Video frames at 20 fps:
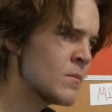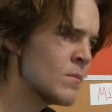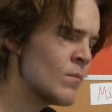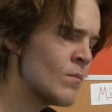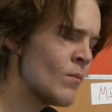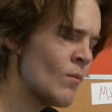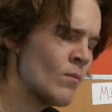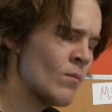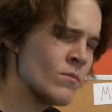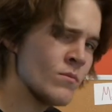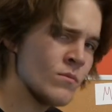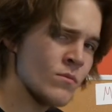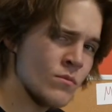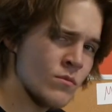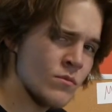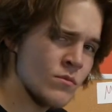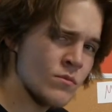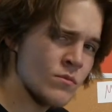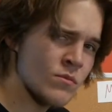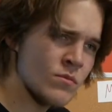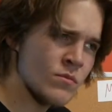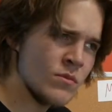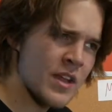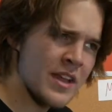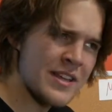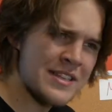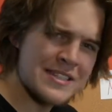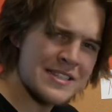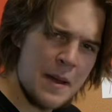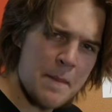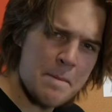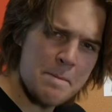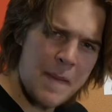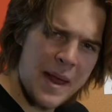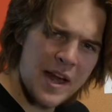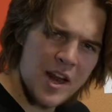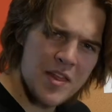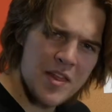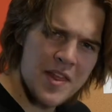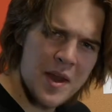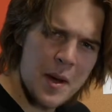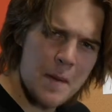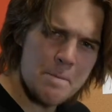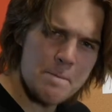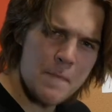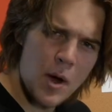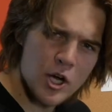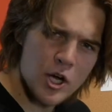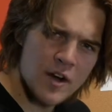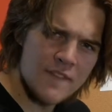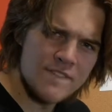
So I'm going to put it in uh, B tier here.